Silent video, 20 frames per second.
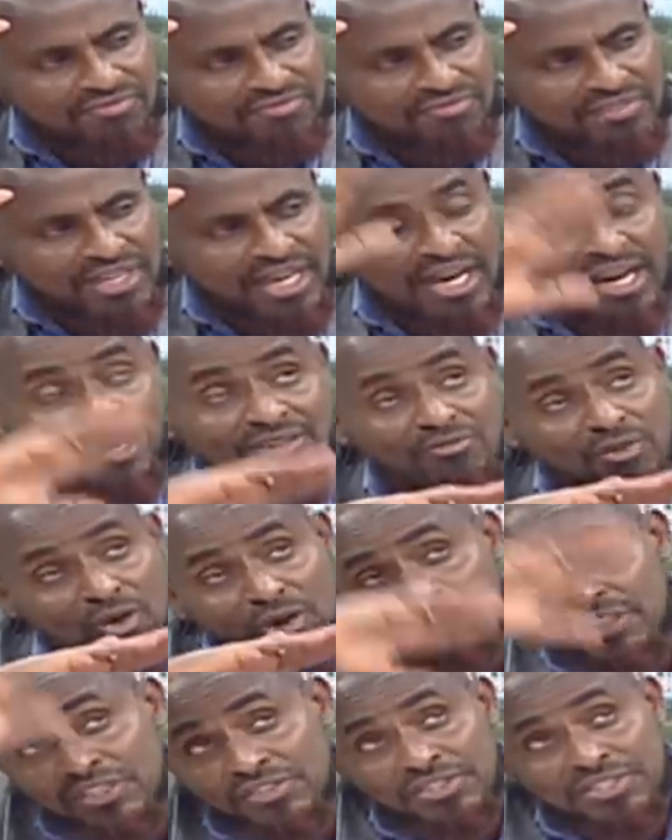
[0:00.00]
They have
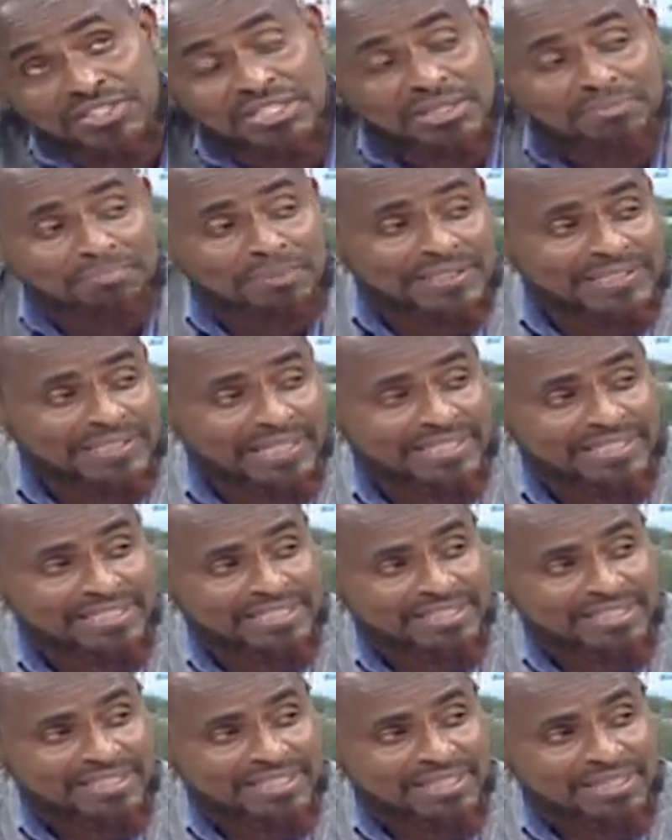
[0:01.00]
over 60%.
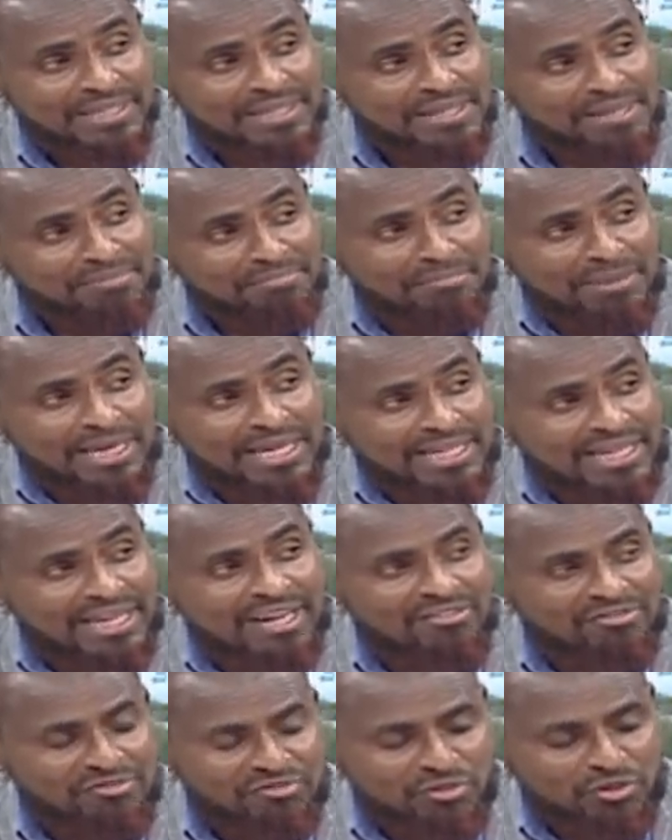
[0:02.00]
Men
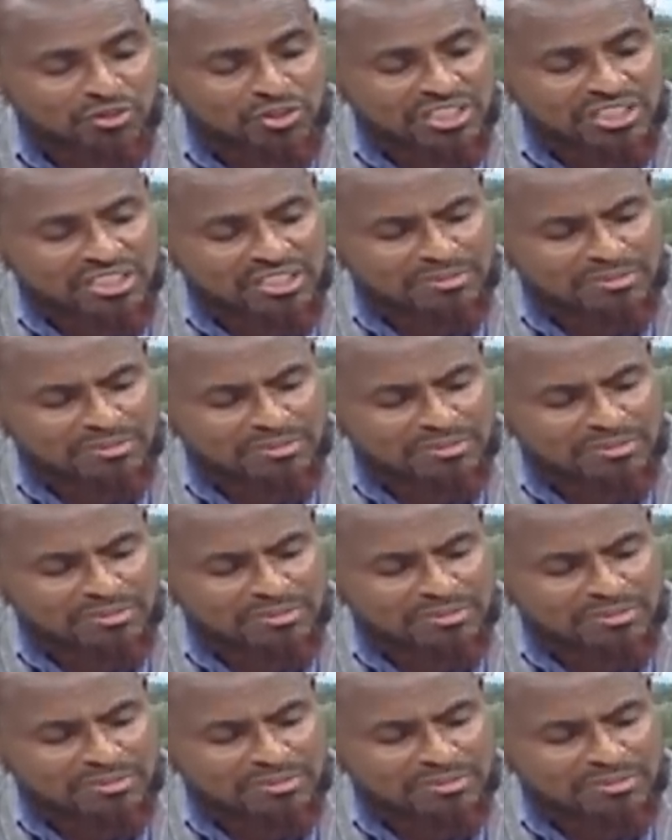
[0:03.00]
have 14,